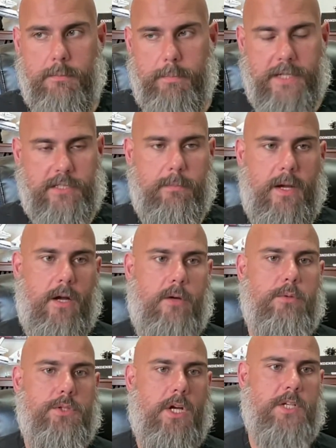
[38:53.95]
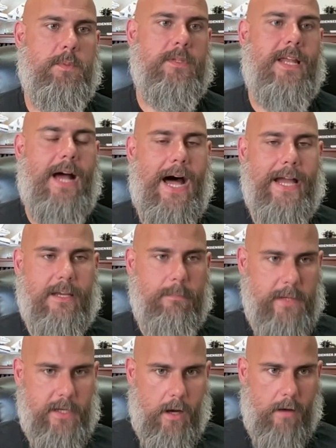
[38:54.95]
based on my own judgment that I can
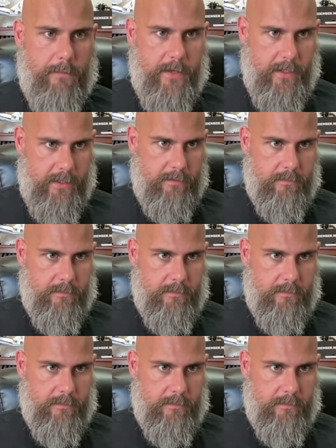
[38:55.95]
be confident in?